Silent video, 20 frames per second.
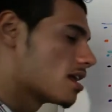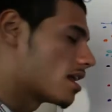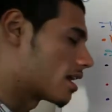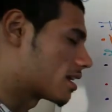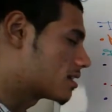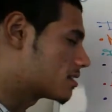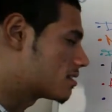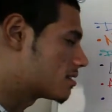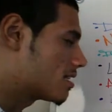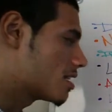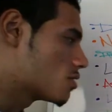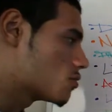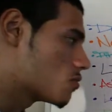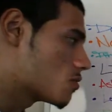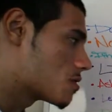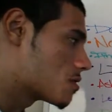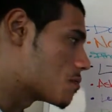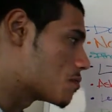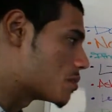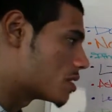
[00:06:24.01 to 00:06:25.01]
Like I said, you
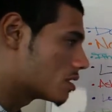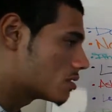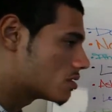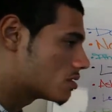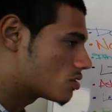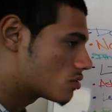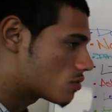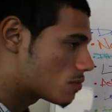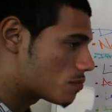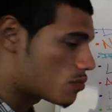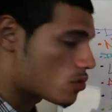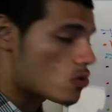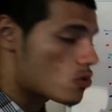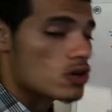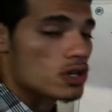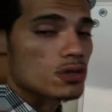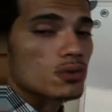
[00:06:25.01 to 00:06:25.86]
want to build this rapport.